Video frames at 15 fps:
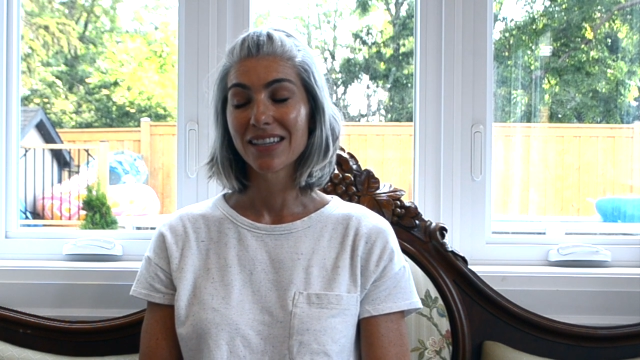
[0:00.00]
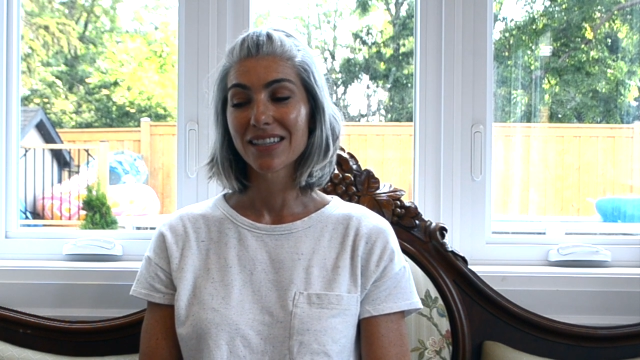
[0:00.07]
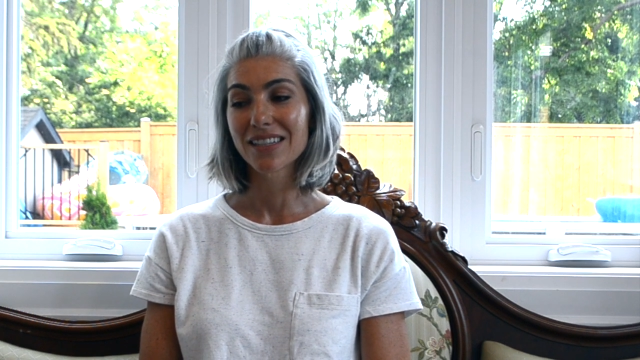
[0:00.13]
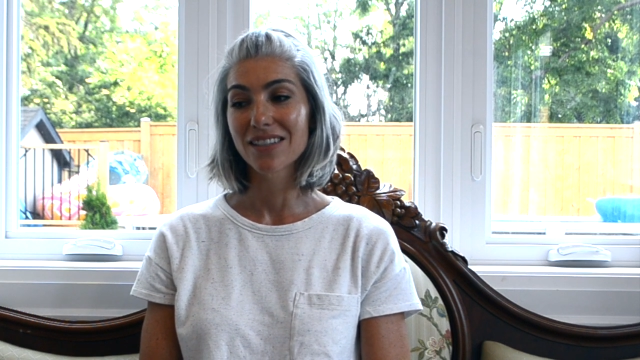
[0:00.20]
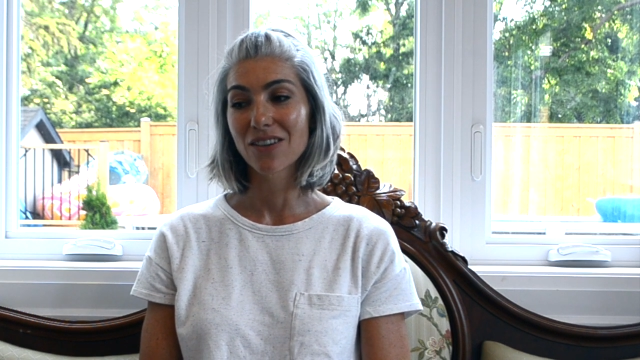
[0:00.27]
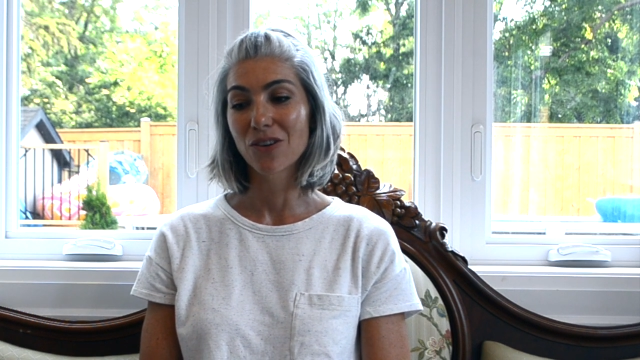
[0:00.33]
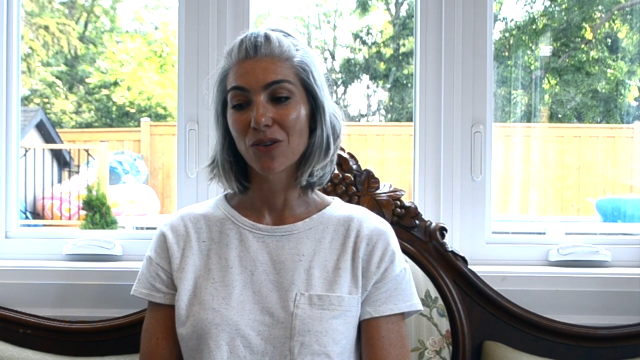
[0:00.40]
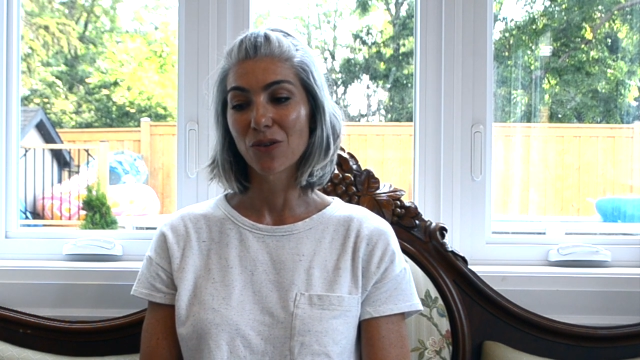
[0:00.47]

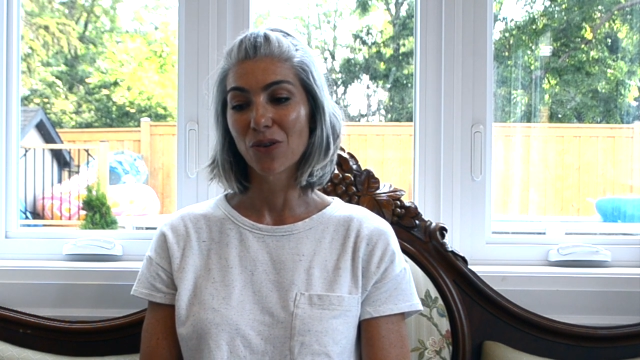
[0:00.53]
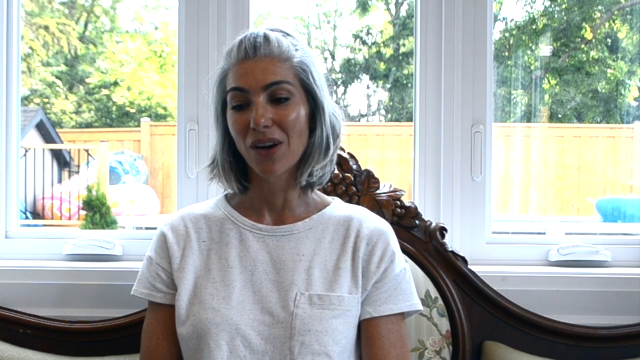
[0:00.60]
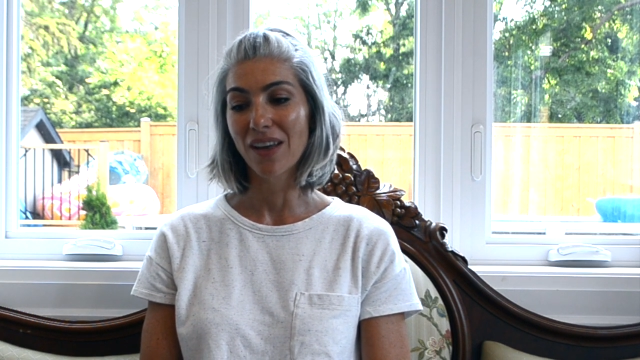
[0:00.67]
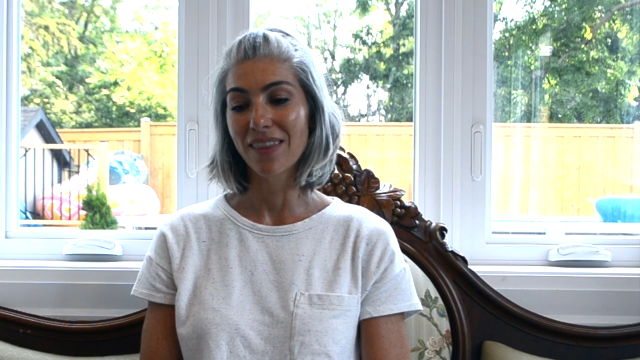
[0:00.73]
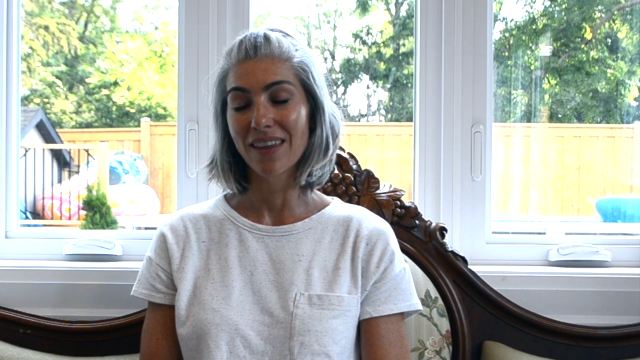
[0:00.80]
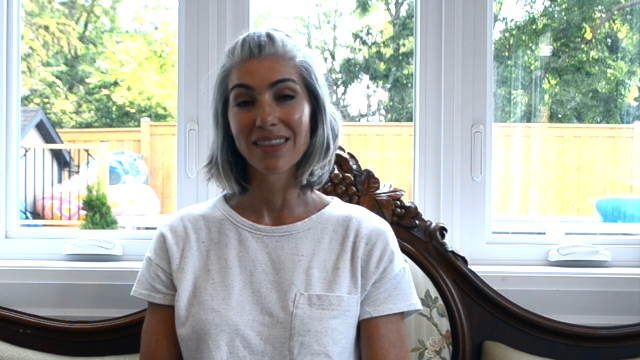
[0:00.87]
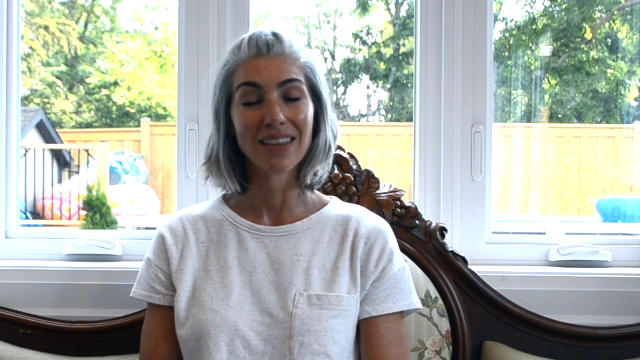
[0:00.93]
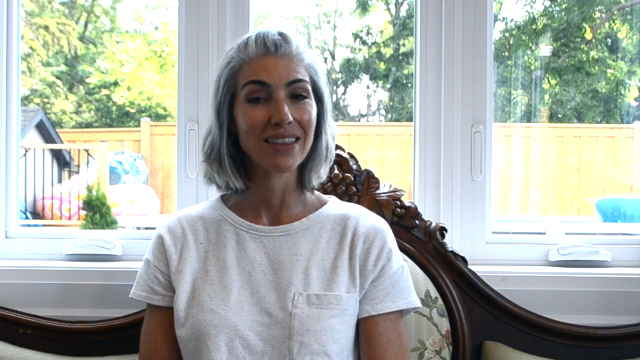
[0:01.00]
So I
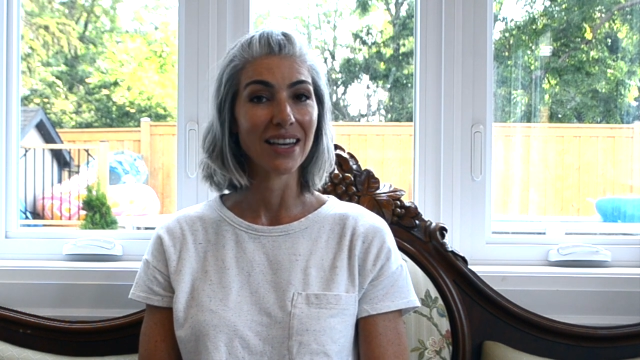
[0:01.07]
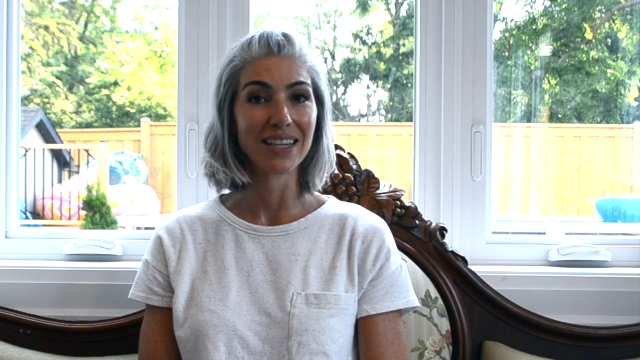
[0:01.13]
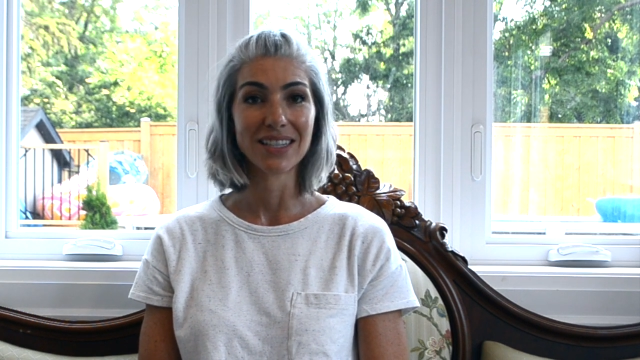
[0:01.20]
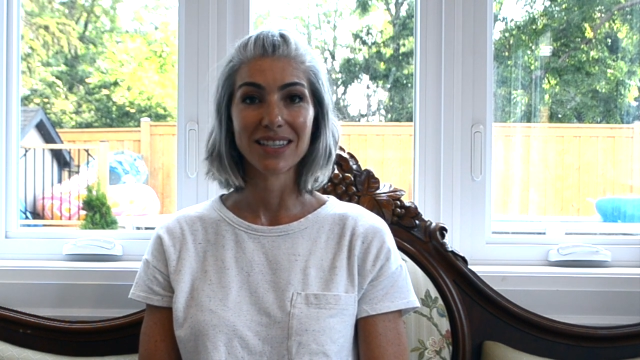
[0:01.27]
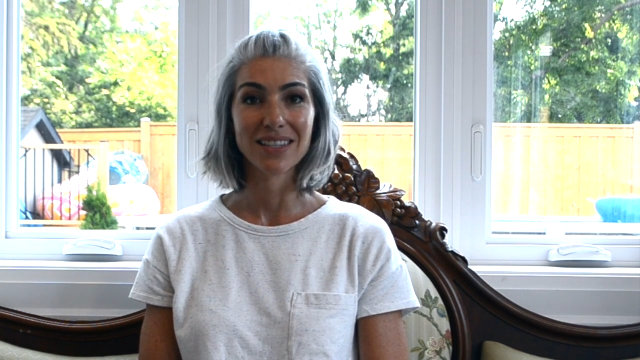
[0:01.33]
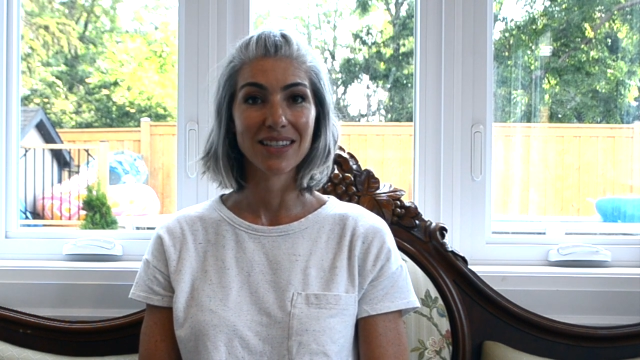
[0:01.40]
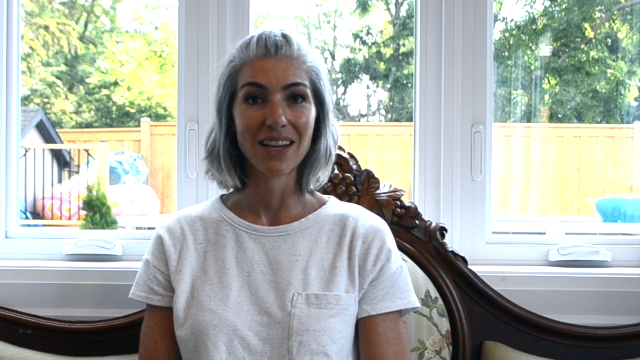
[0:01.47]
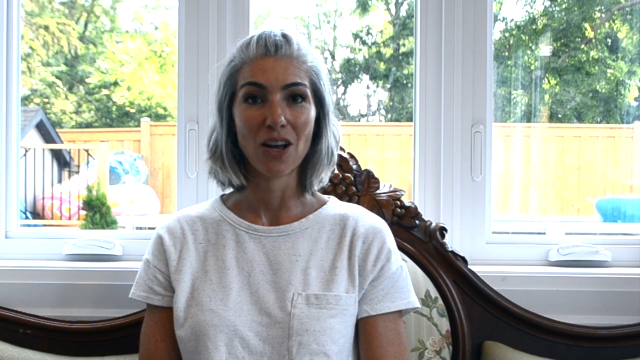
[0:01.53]
think that that
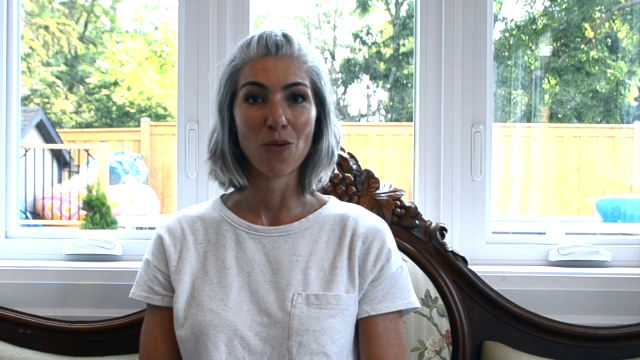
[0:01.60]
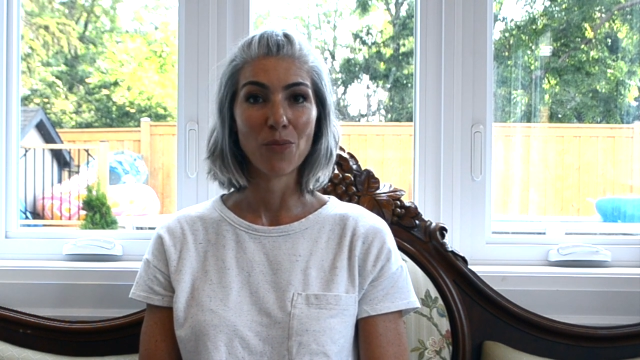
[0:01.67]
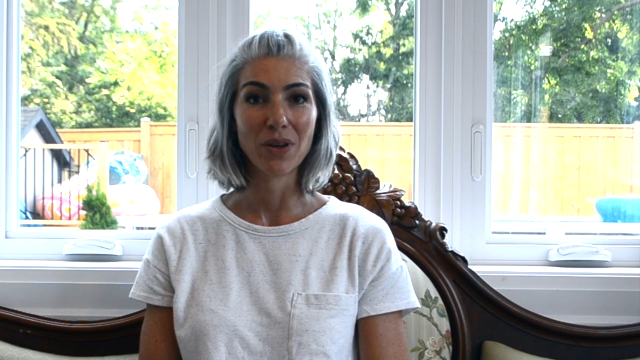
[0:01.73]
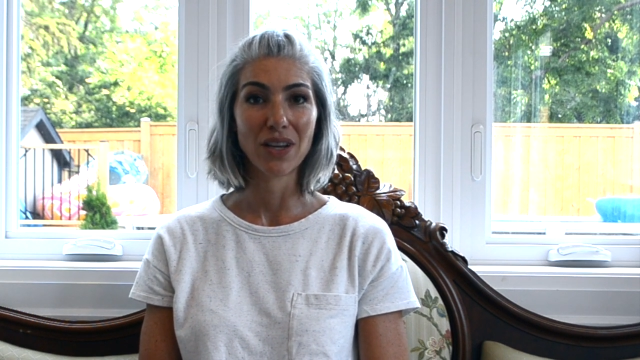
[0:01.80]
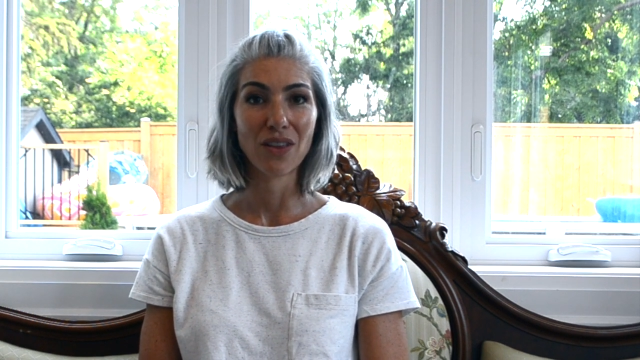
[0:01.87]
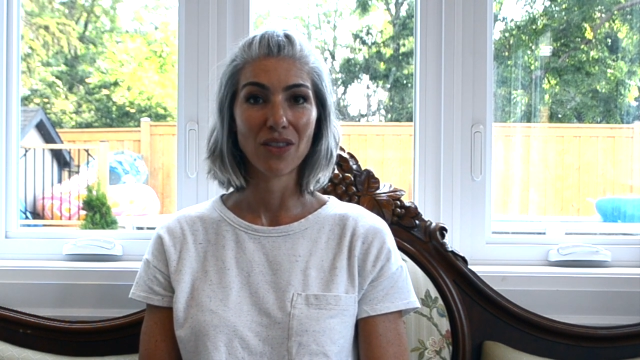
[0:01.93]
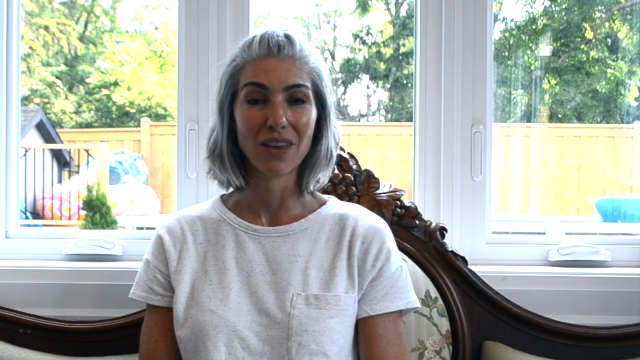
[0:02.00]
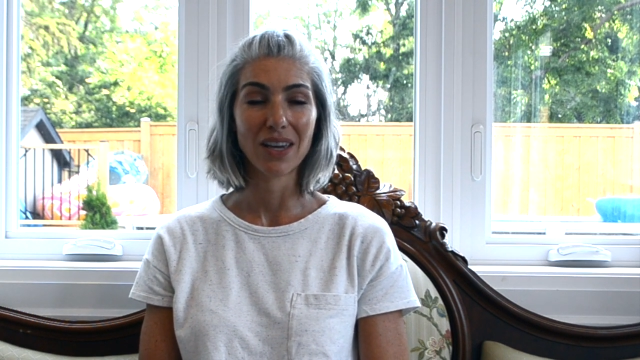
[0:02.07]
doesn't help
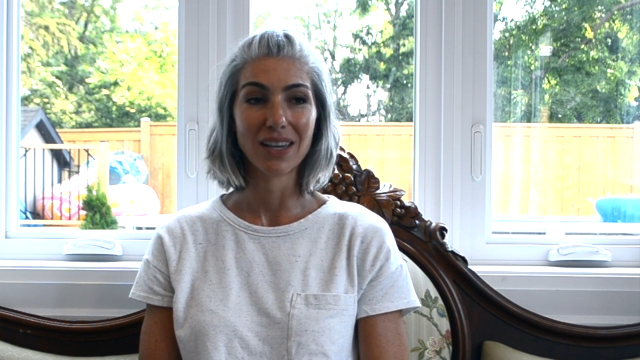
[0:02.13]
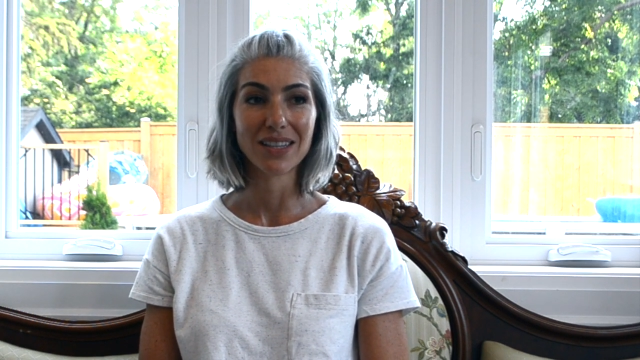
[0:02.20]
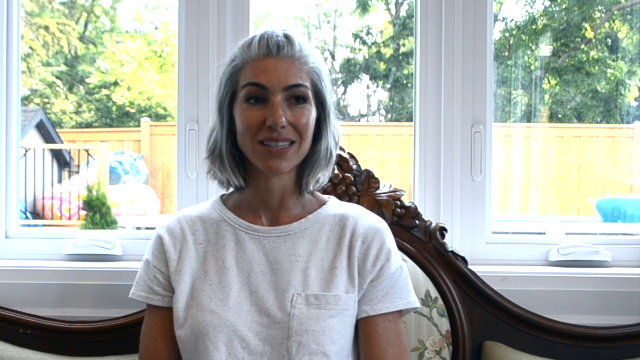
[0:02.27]
anything.